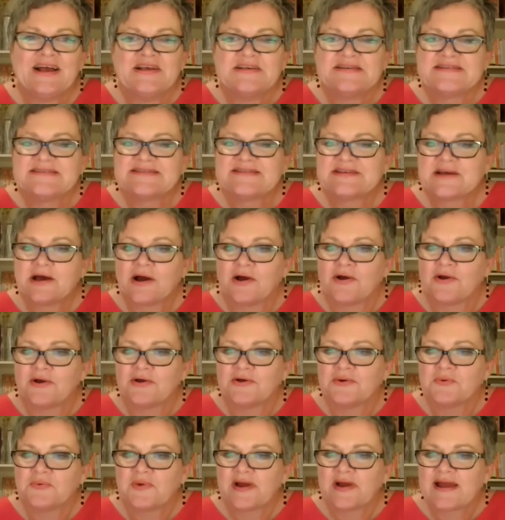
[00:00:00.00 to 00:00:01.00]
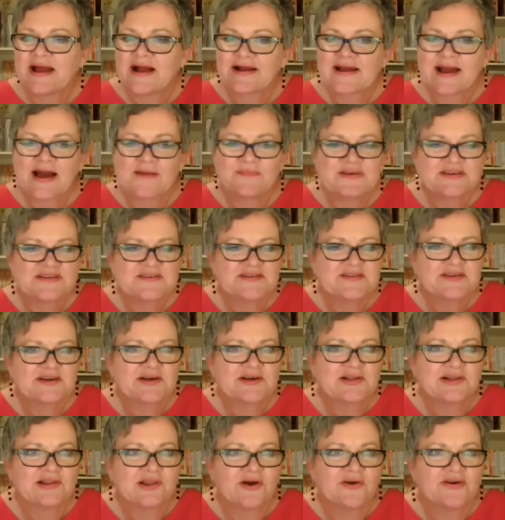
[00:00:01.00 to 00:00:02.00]
So we are coming to the
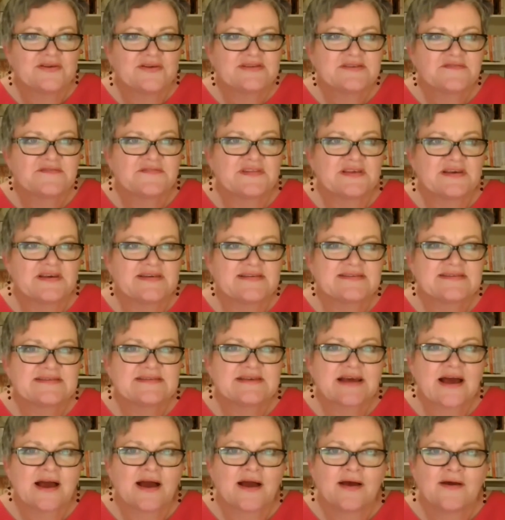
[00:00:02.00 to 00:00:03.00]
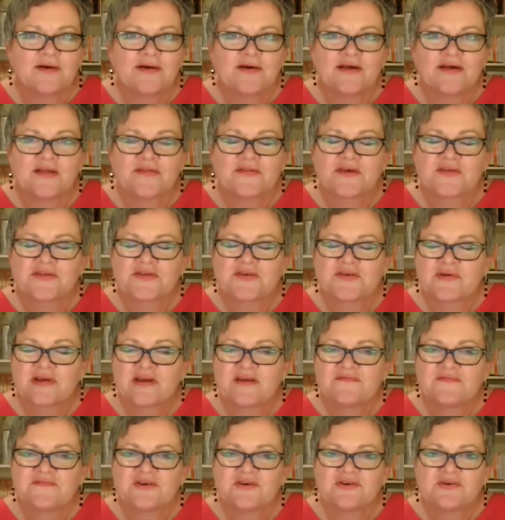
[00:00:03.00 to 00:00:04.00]
close of this. The
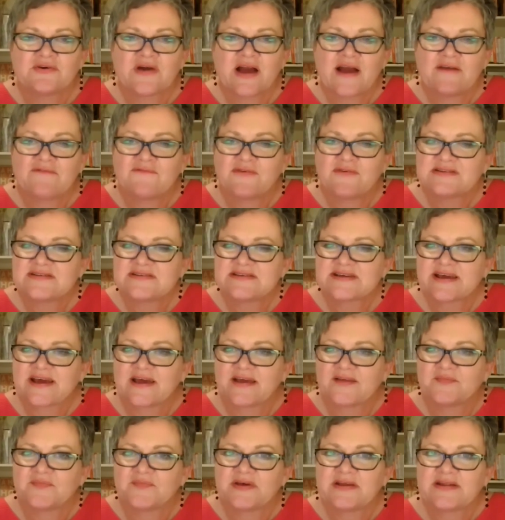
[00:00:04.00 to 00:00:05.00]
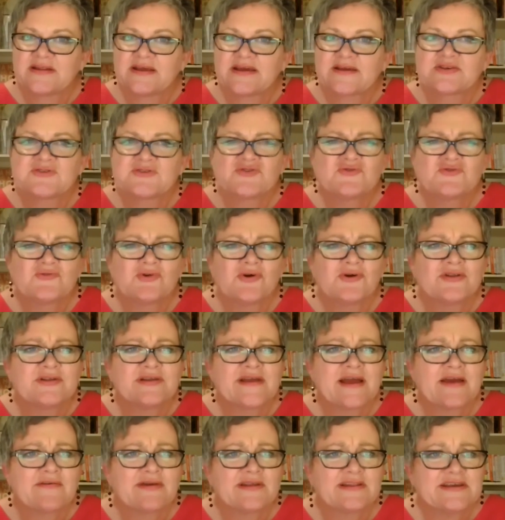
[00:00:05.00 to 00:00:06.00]
three of you have once again been
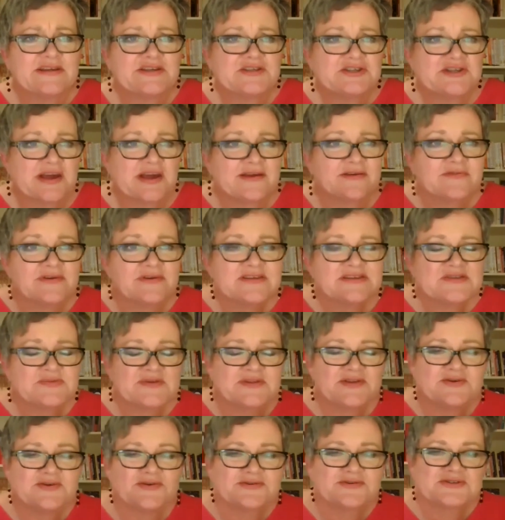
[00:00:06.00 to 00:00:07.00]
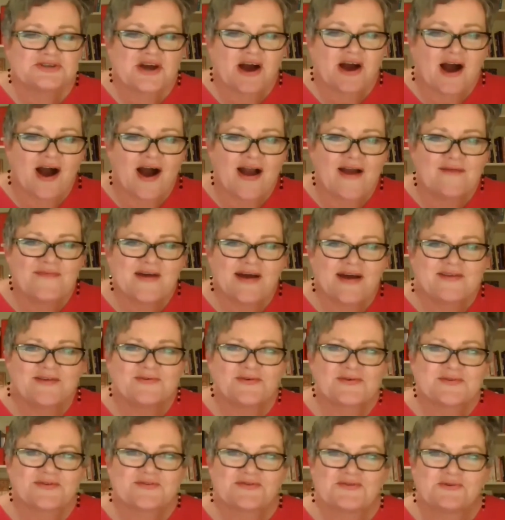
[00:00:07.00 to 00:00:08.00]
extraordinarily generous with your time and
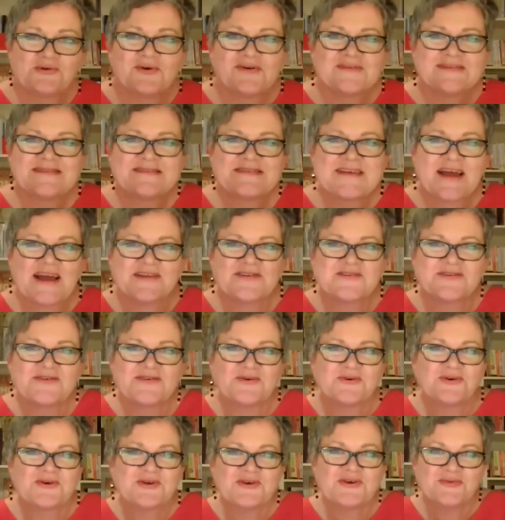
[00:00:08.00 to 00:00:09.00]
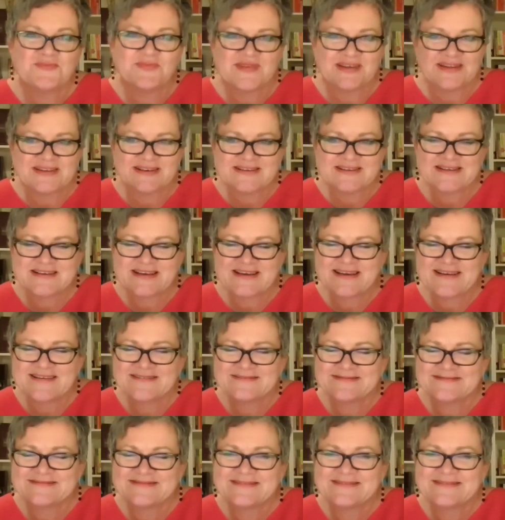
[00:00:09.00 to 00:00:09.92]
your thoughts and your humility.